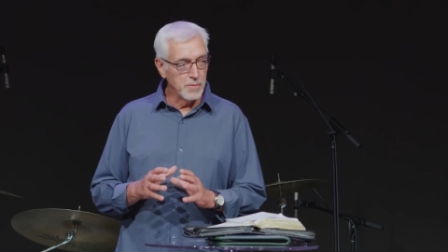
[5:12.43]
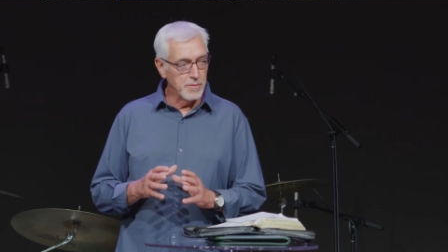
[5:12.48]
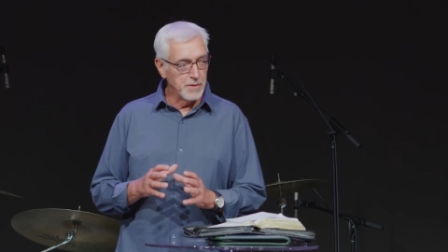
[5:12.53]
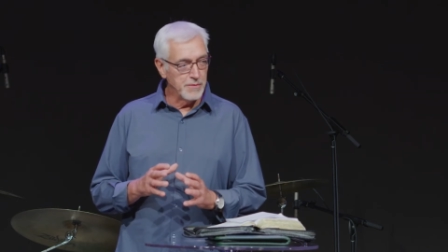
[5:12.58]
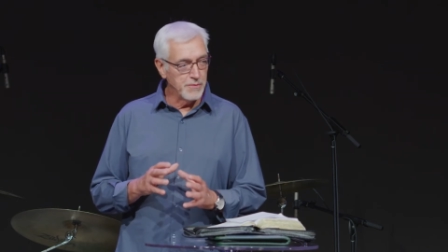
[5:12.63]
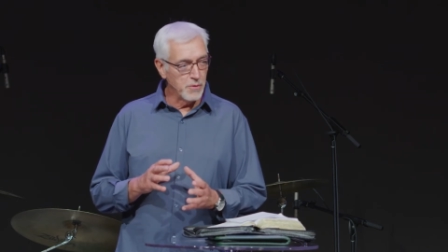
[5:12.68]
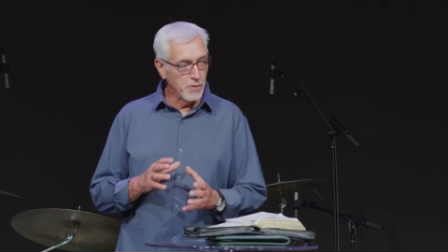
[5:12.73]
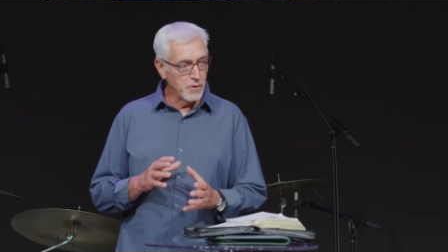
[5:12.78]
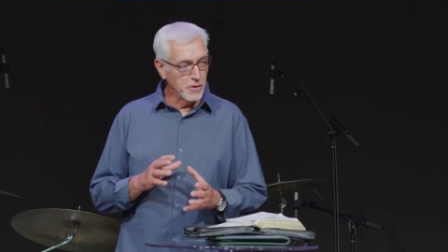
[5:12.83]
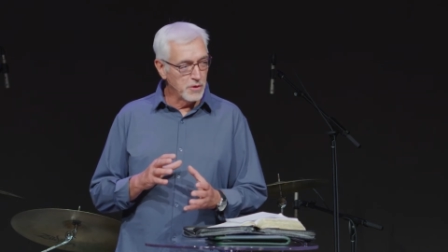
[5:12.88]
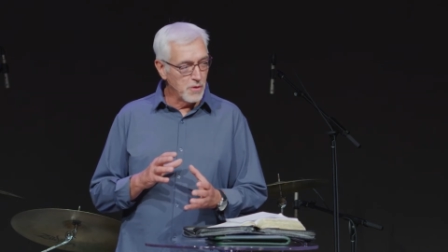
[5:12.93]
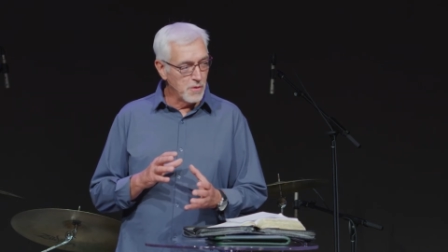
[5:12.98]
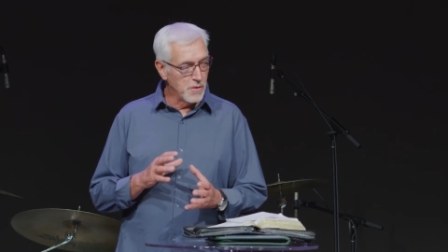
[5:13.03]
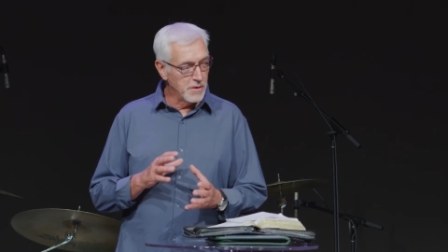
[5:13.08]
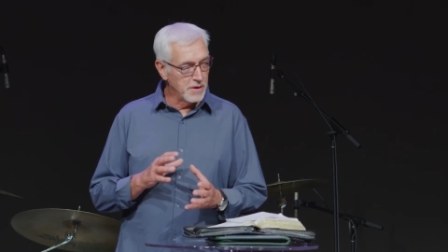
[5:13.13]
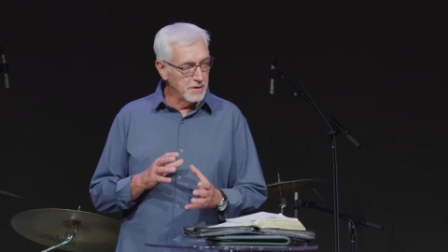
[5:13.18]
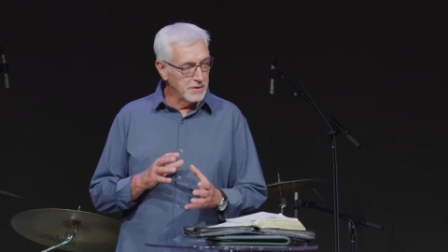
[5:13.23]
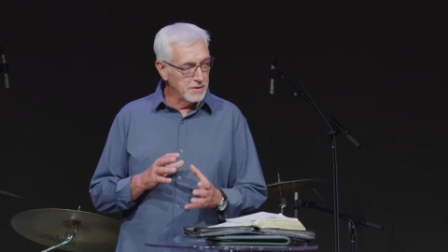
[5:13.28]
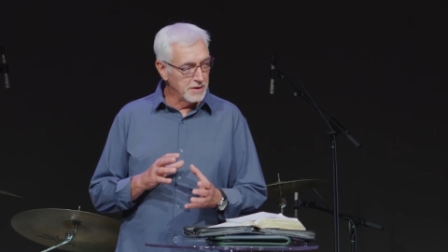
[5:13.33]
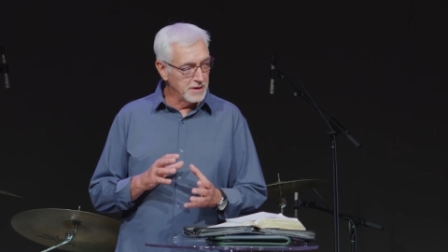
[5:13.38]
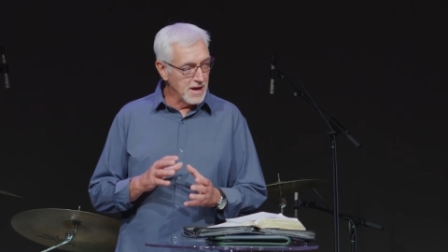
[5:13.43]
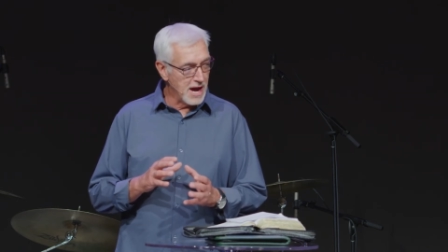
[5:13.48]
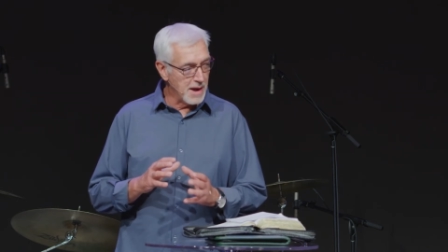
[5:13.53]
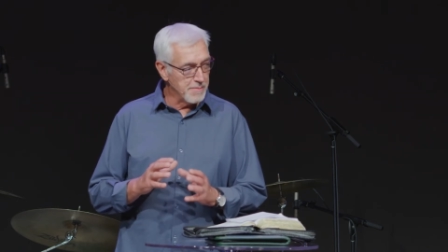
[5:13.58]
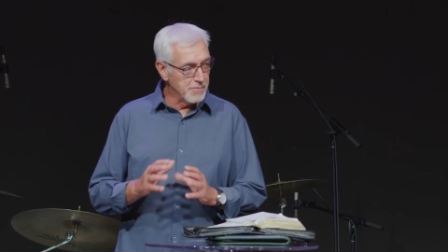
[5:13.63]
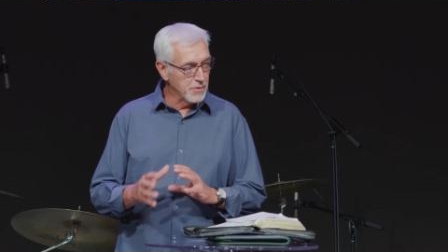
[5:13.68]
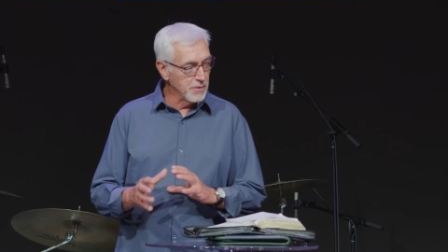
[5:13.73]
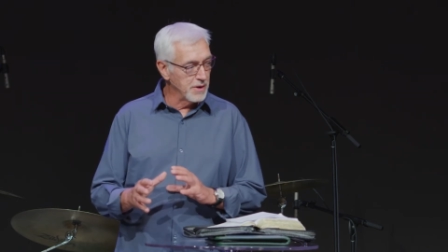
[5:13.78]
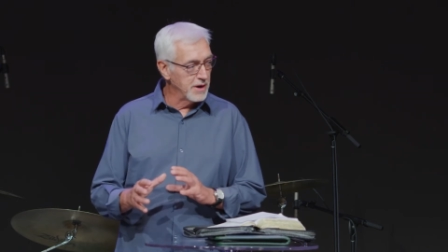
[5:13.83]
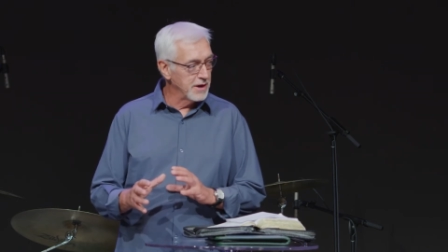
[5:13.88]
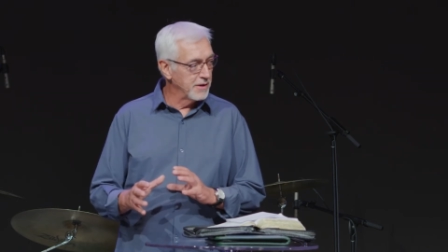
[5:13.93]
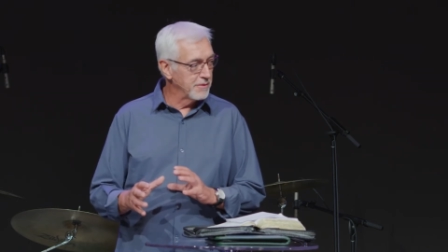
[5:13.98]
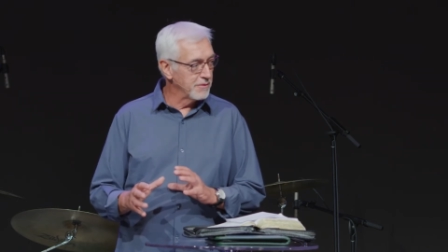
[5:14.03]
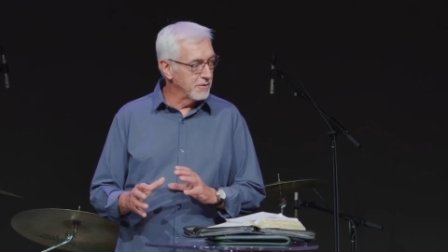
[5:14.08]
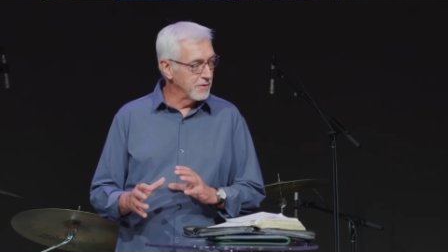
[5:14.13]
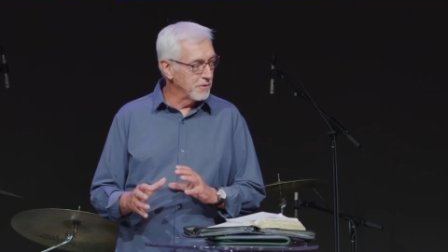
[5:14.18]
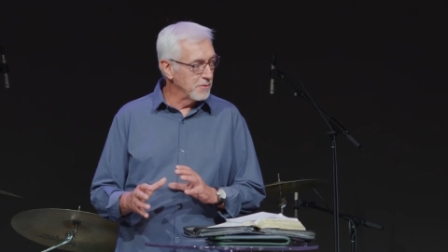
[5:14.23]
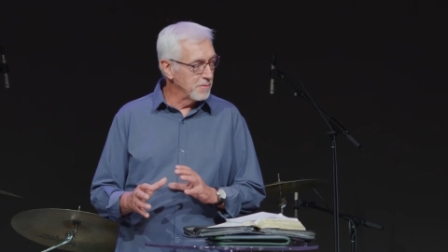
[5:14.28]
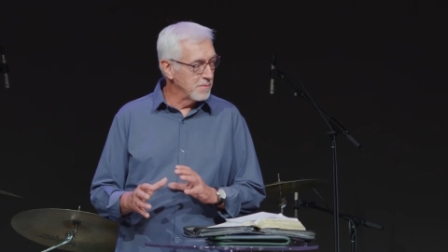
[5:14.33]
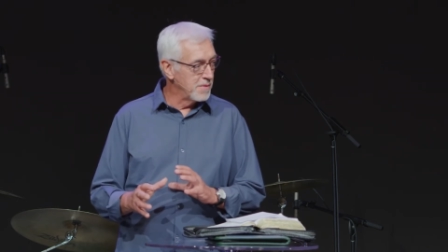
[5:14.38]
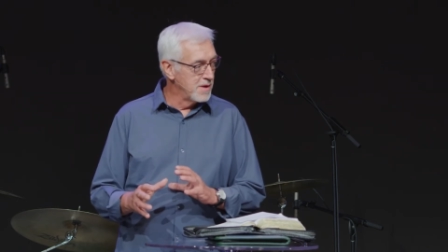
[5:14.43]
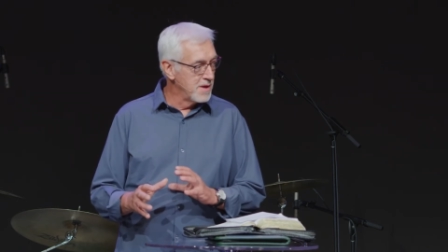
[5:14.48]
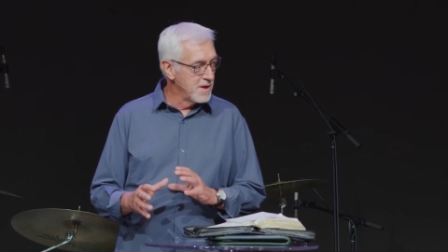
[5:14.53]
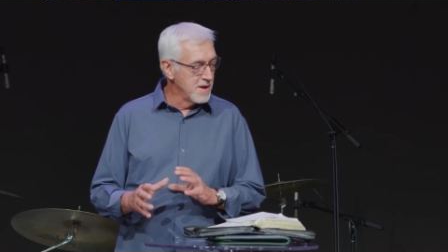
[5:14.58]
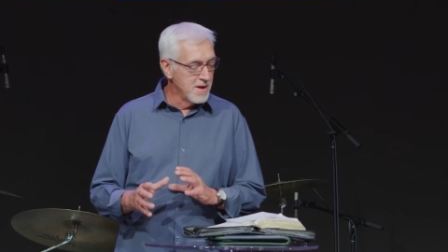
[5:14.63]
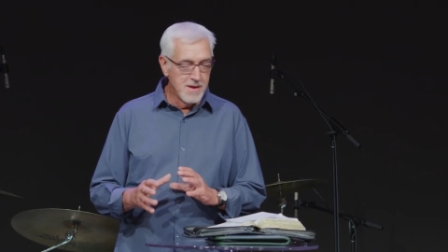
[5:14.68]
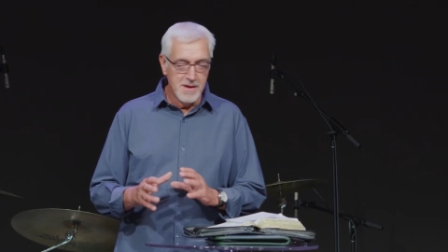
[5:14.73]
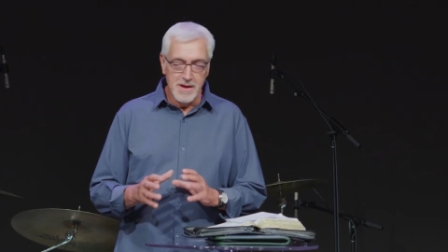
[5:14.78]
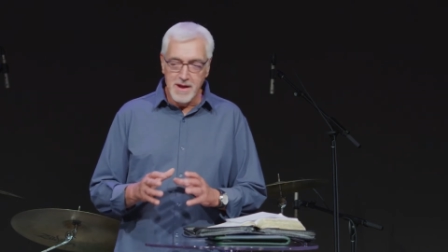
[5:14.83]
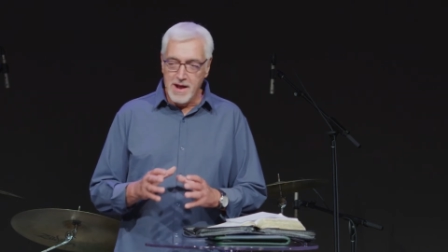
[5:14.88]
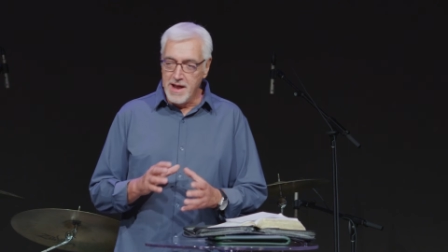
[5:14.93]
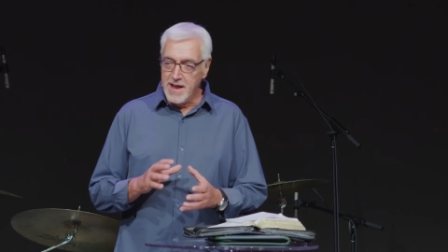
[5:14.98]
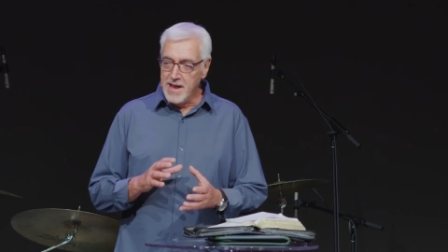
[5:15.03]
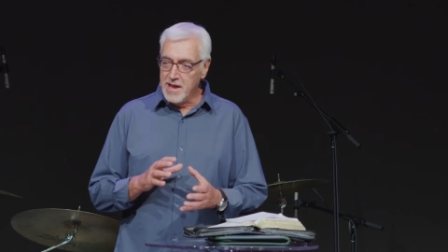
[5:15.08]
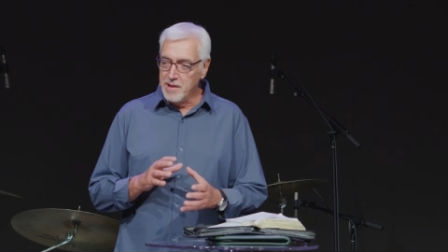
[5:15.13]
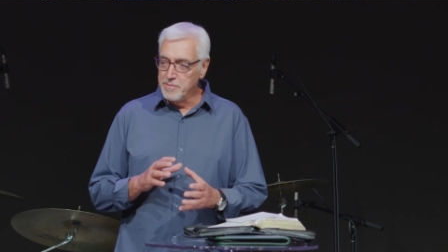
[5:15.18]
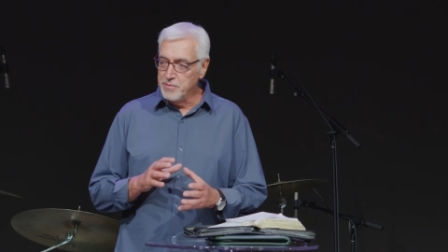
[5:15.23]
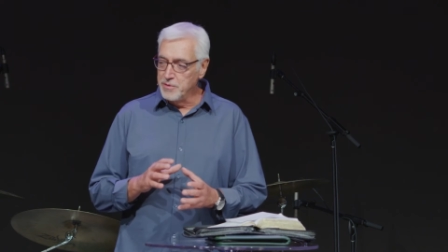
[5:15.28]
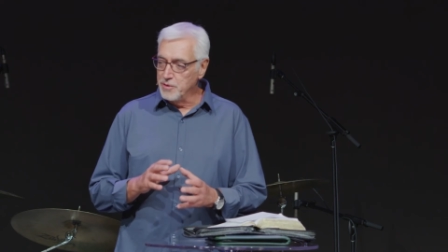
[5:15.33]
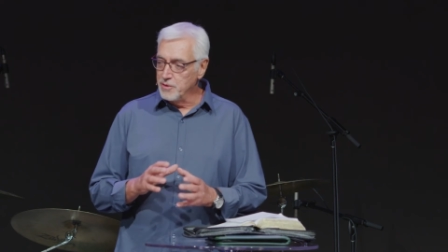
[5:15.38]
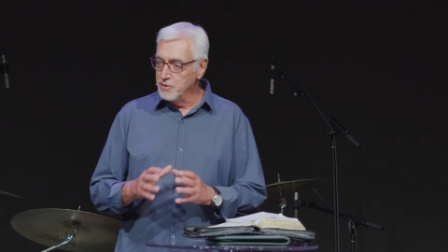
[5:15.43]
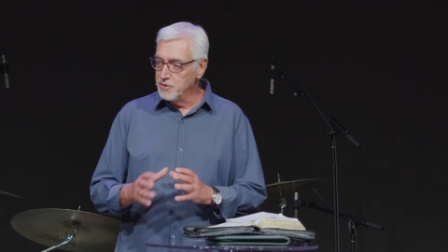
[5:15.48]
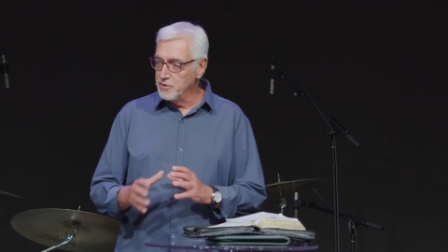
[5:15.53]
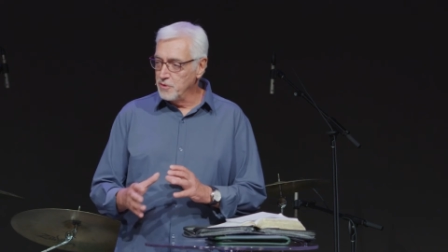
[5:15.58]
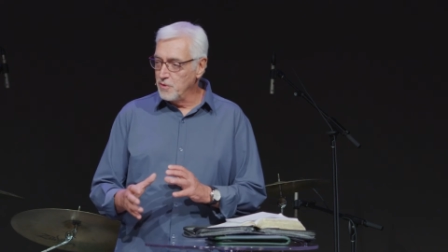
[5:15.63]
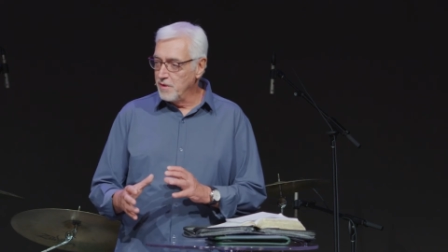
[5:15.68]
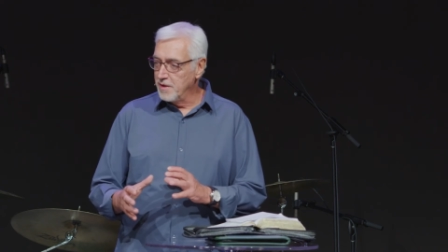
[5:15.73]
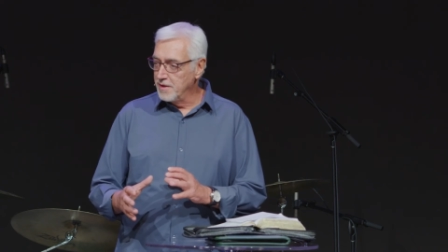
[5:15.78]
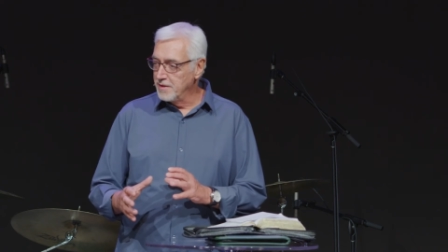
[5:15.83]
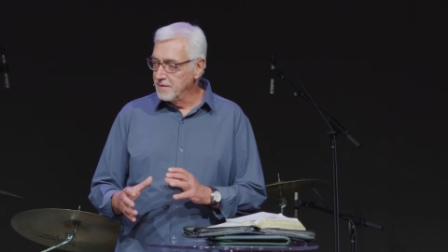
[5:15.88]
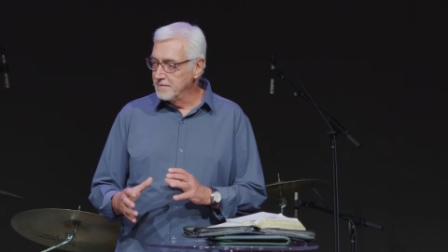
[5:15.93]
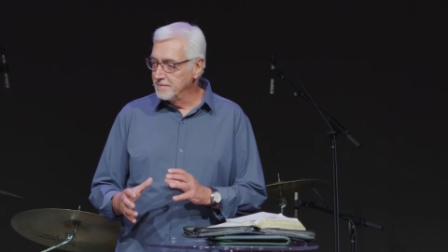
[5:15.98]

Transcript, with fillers: Before going into the operating room, I had pure joy.